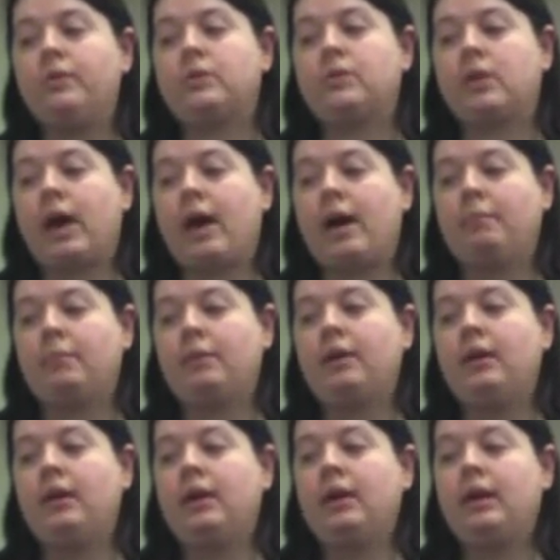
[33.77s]
slap,
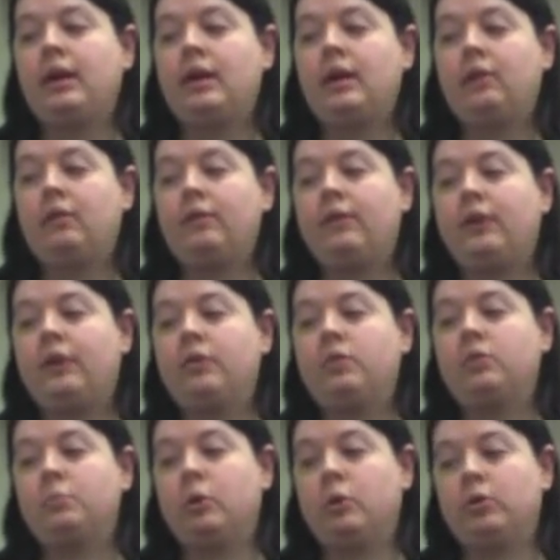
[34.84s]
heel
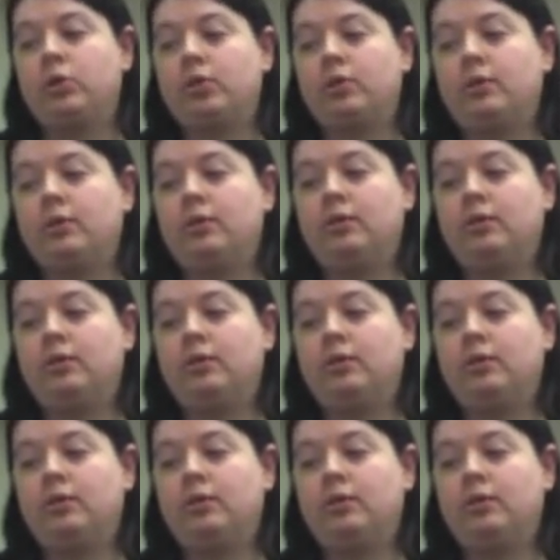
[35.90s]
fingers motion,